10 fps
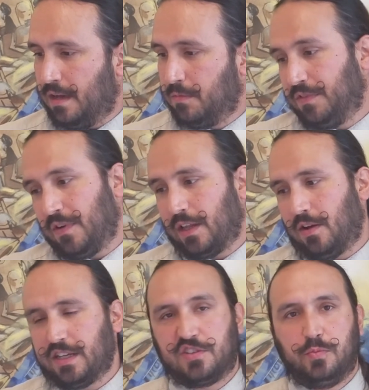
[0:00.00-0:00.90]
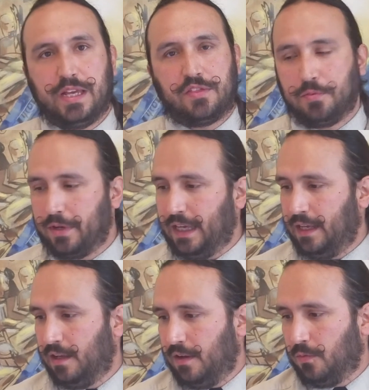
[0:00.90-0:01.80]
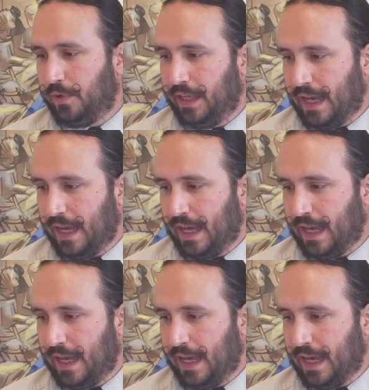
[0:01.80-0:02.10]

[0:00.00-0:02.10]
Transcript: Moving right along into week 3, we